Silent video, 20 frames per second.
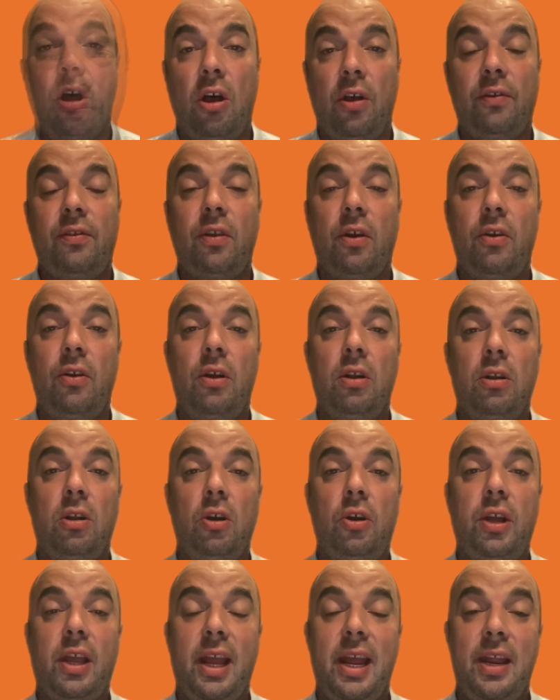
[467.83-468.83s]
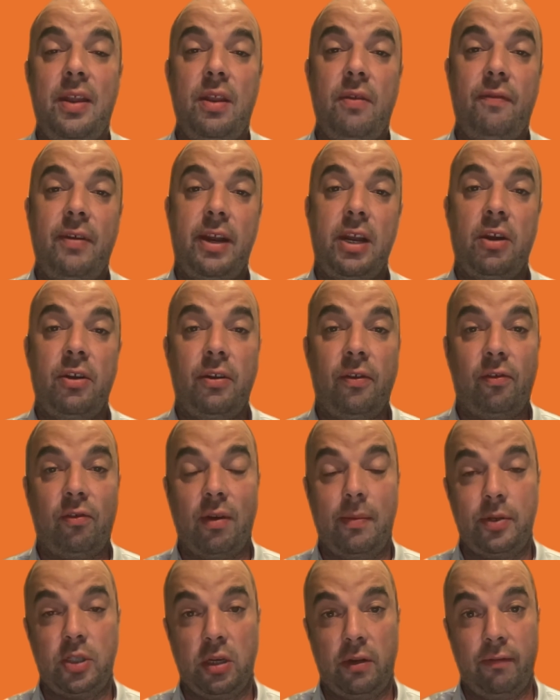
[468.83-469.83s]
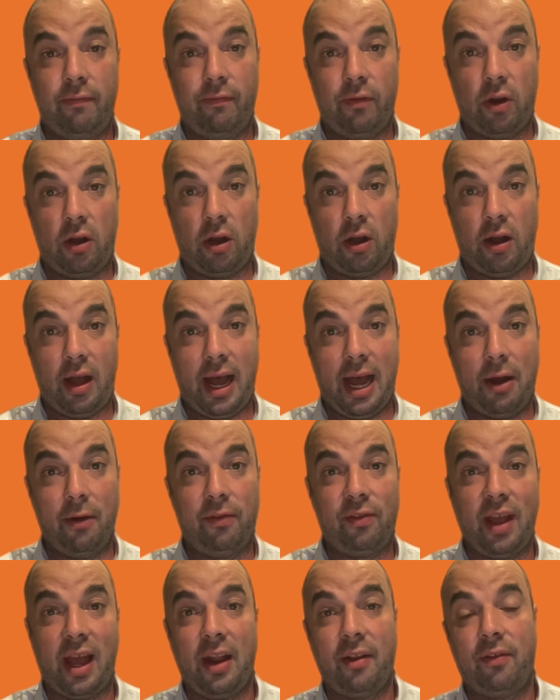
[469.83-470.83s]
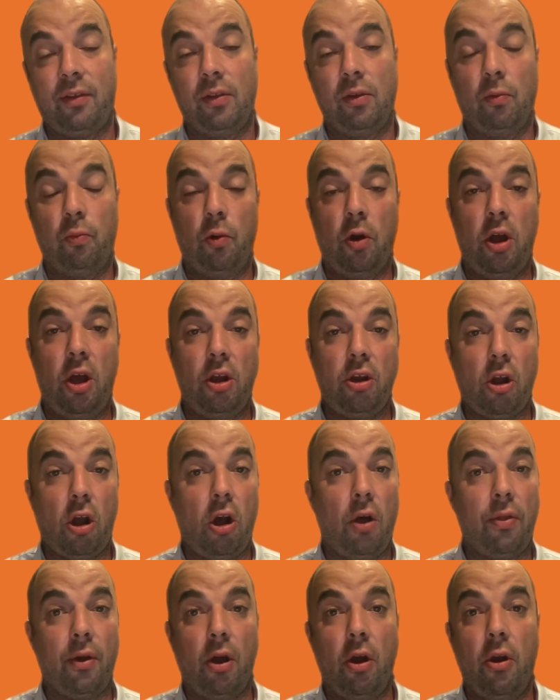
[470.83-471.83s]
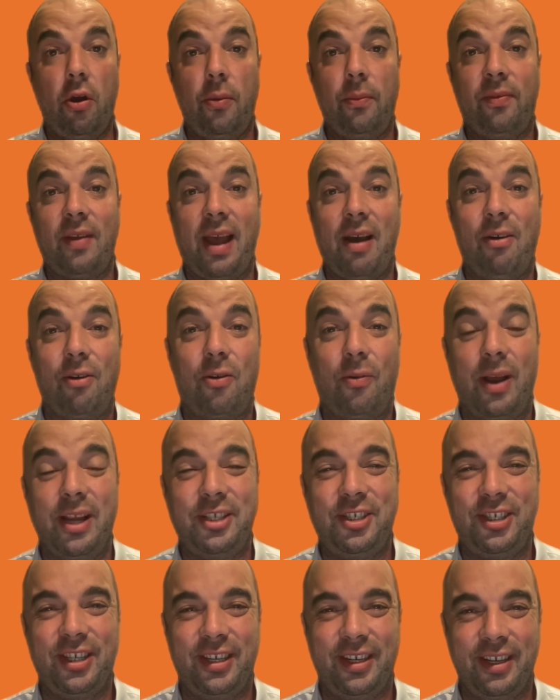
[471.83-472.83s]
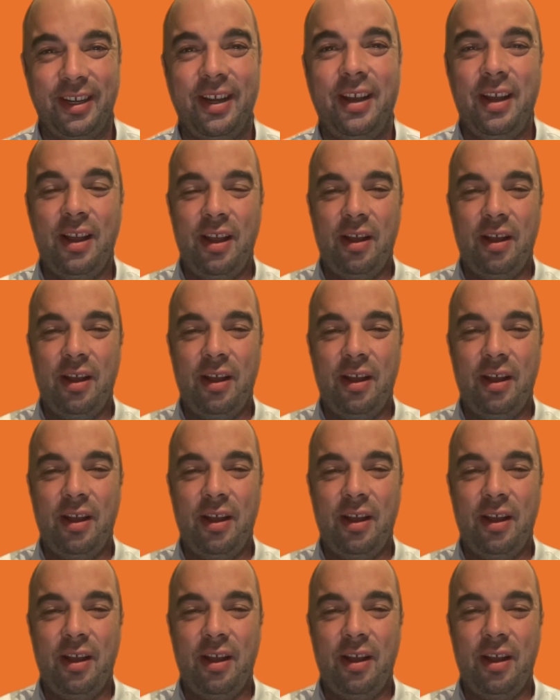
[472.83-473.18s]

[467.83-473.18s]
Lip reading: Also, look in the video description for how to answer the work or the hometown question.